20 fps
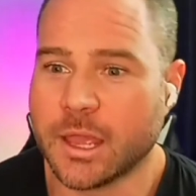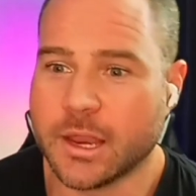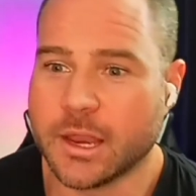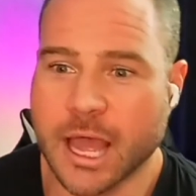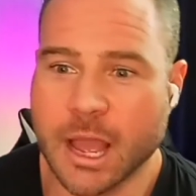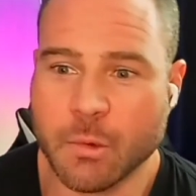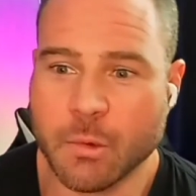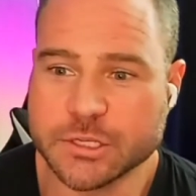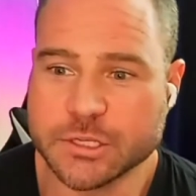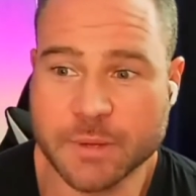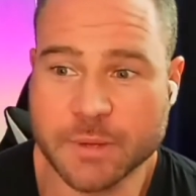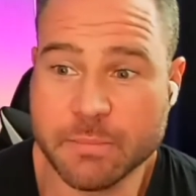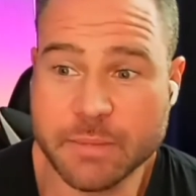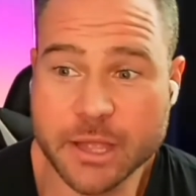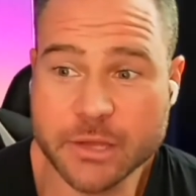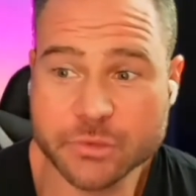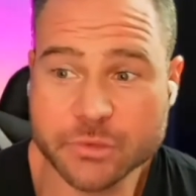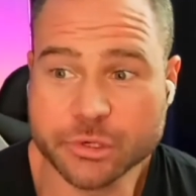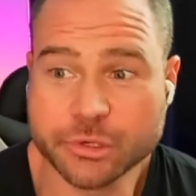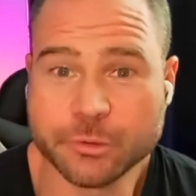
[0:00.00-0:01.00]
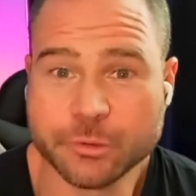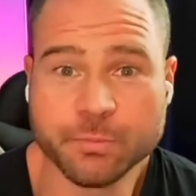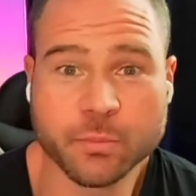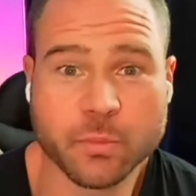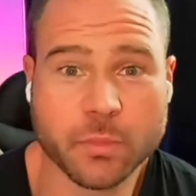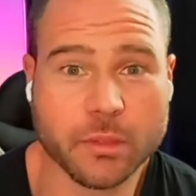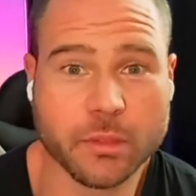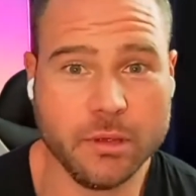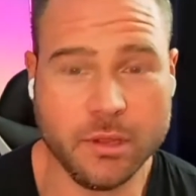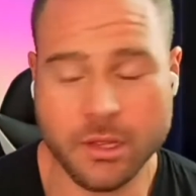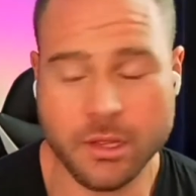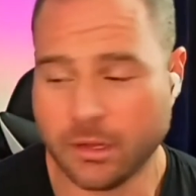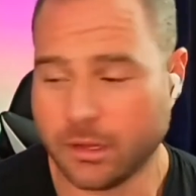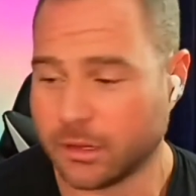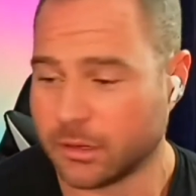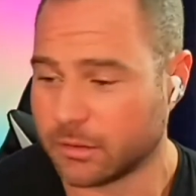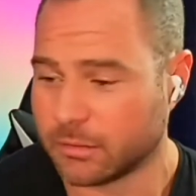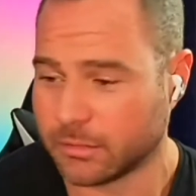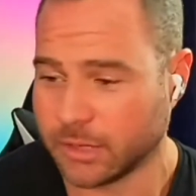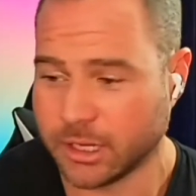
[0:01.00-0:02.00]
I went to my bedroom,
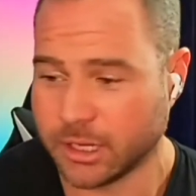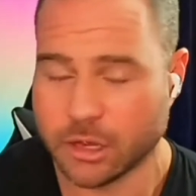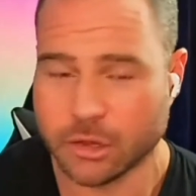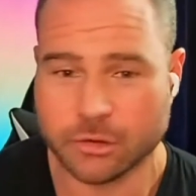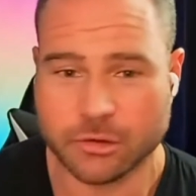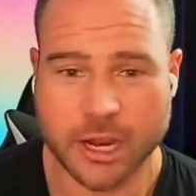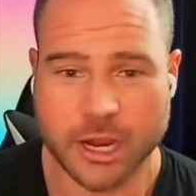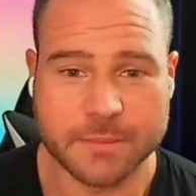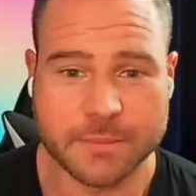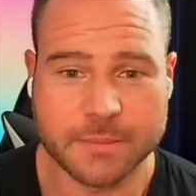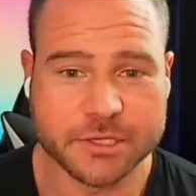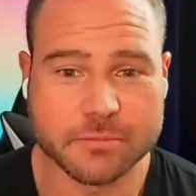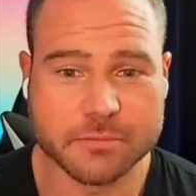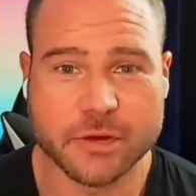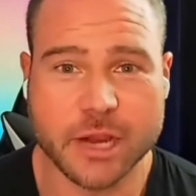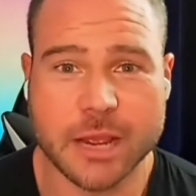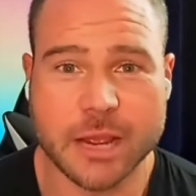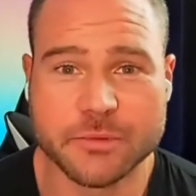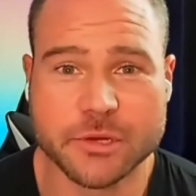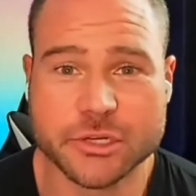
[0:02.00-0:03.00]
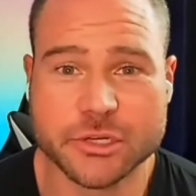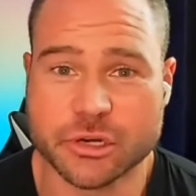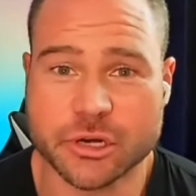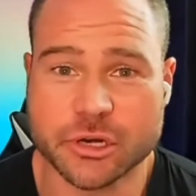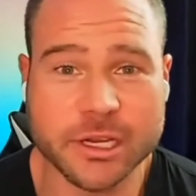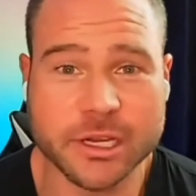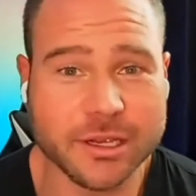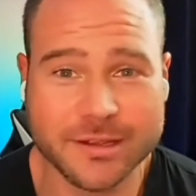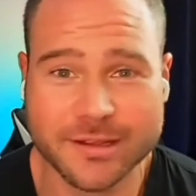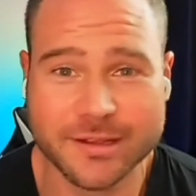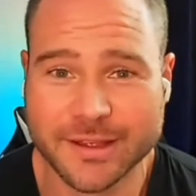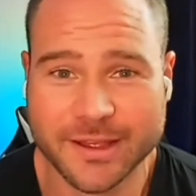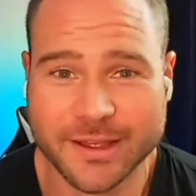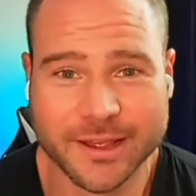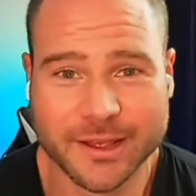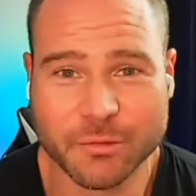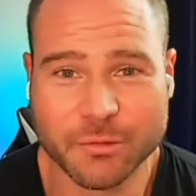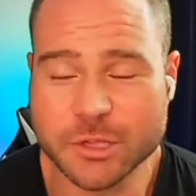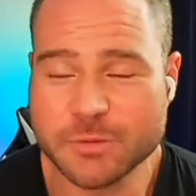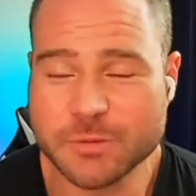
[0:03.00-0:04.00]
grabbed a drink,
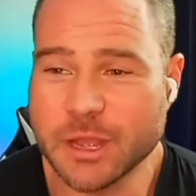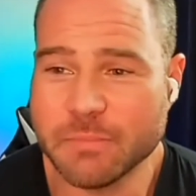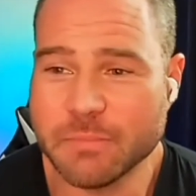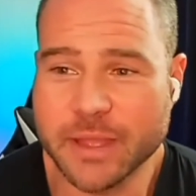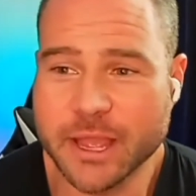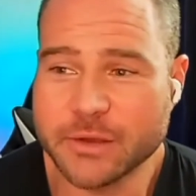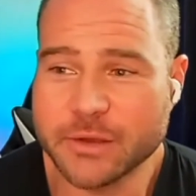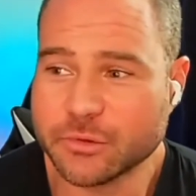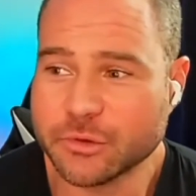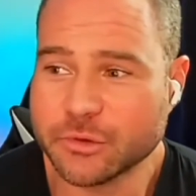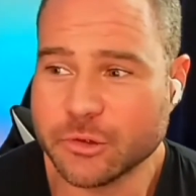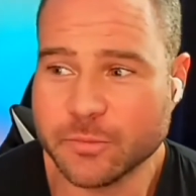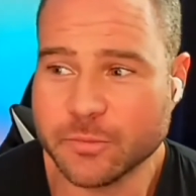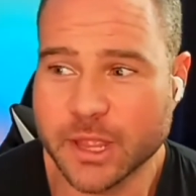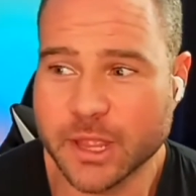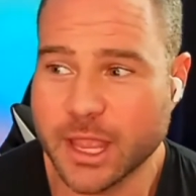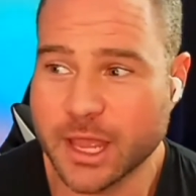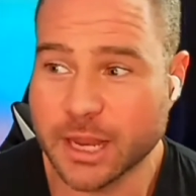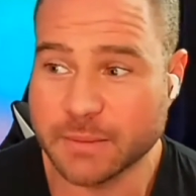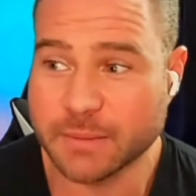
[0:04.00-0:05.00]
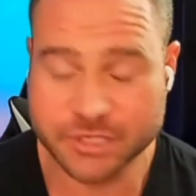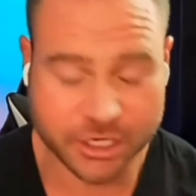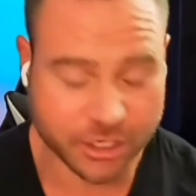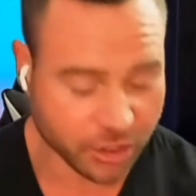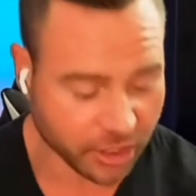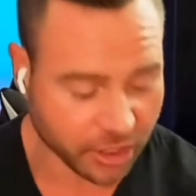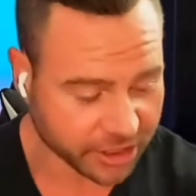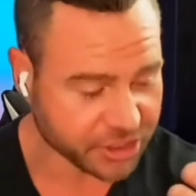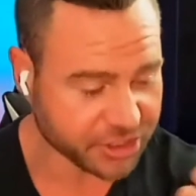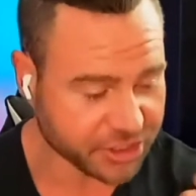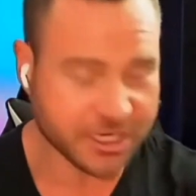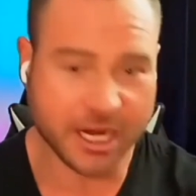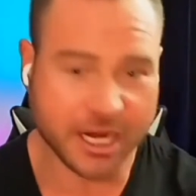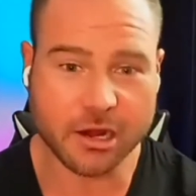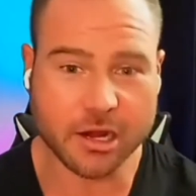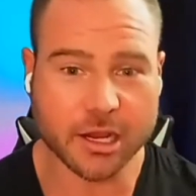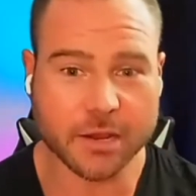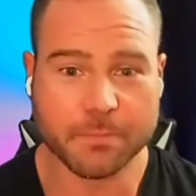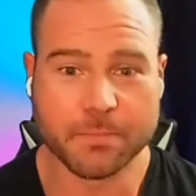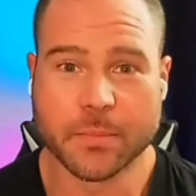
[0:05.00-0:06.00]
went to my bedroom, and I'm sitting here like
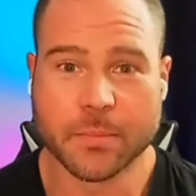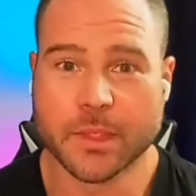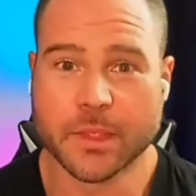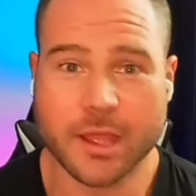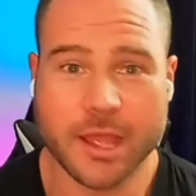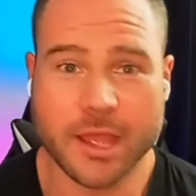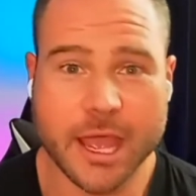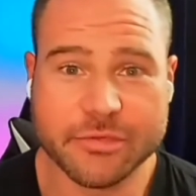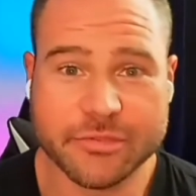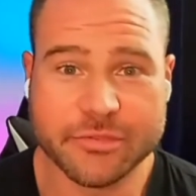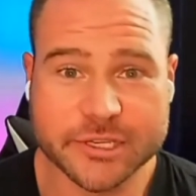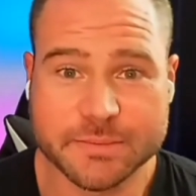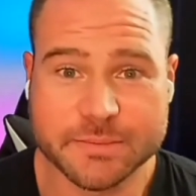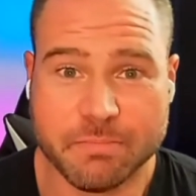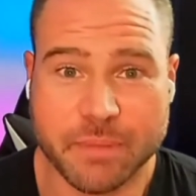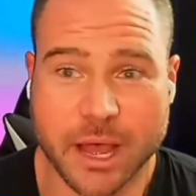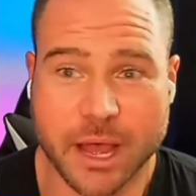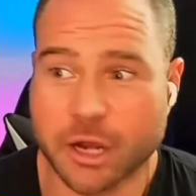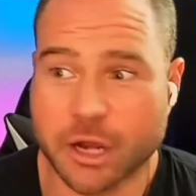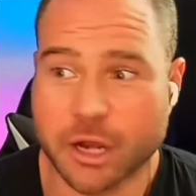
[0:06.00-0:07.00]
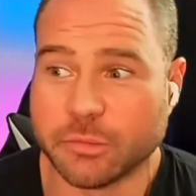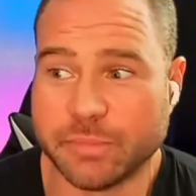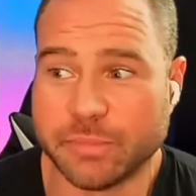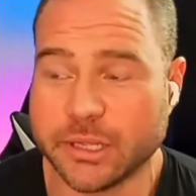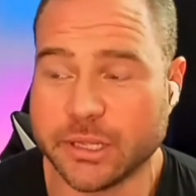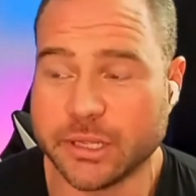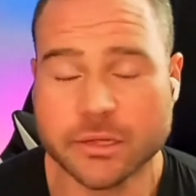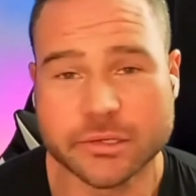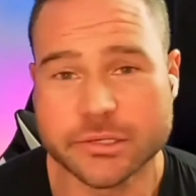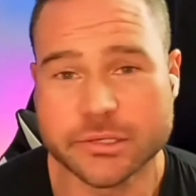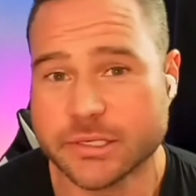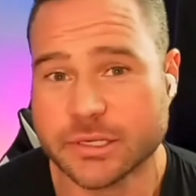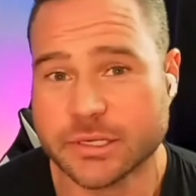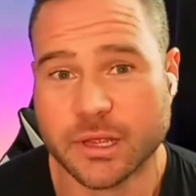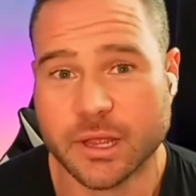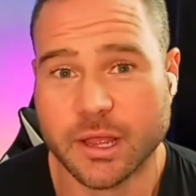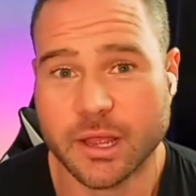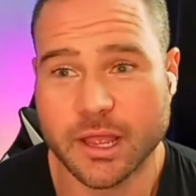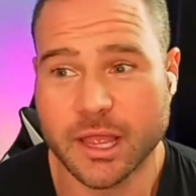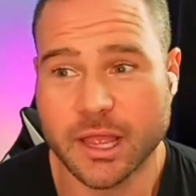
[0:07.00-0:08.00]
staring at this bottle of pills,
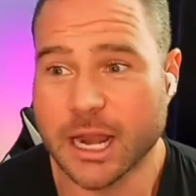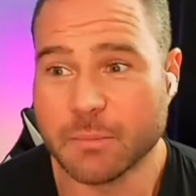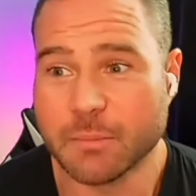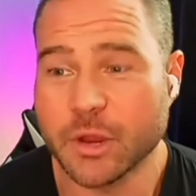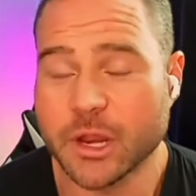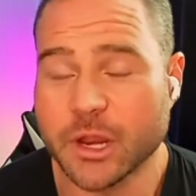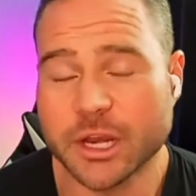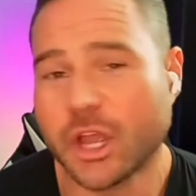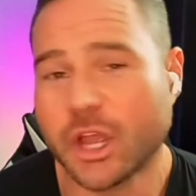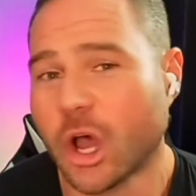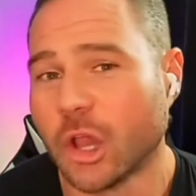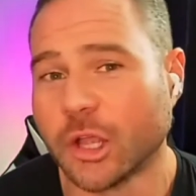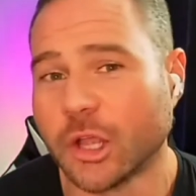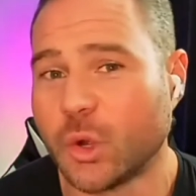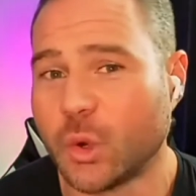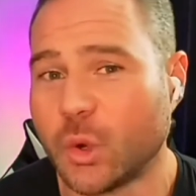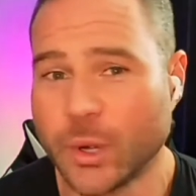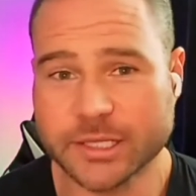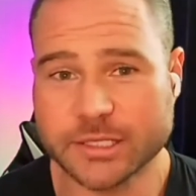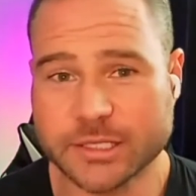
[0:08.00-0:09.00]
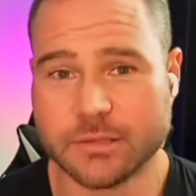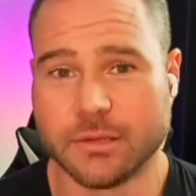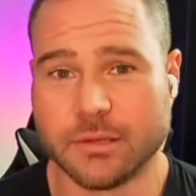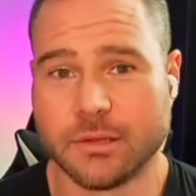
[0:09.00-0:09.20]
and I'm ready to call it quits.